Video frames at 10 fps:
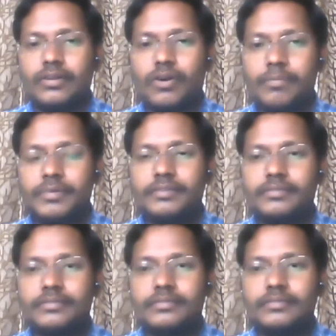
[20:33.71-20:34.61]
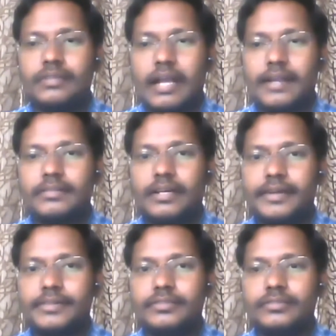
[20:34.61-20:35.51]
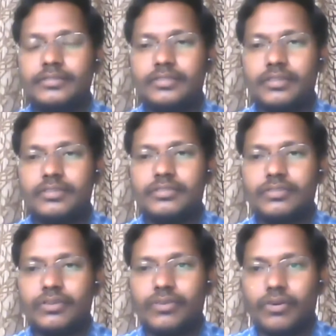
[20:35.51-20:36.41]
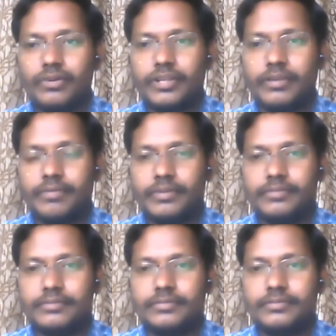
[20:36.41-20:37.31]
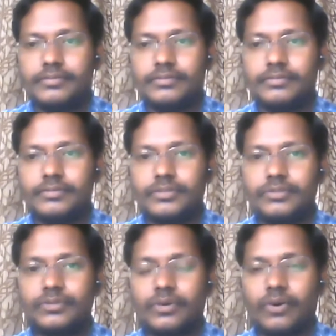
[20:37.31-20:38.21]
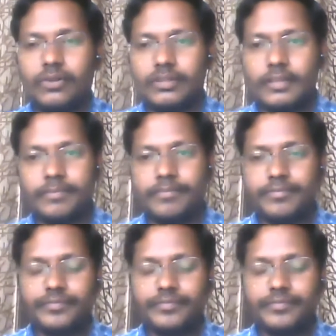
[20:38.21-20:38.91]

common and correct instructions are not given to all the